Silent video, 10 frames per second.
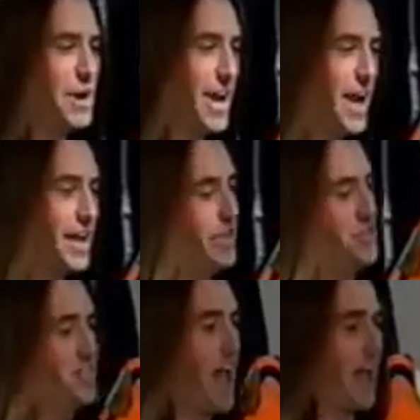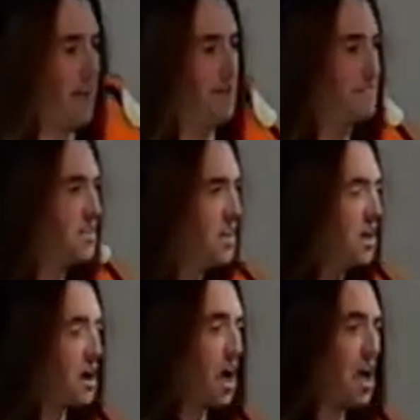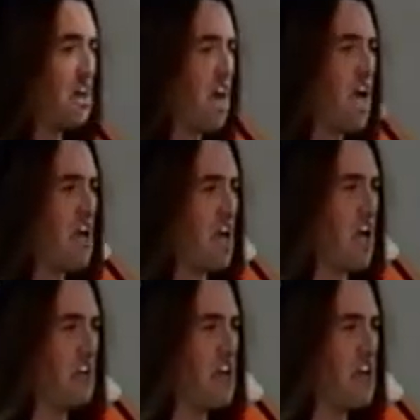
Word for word: pig is saying? Orgy, yeah,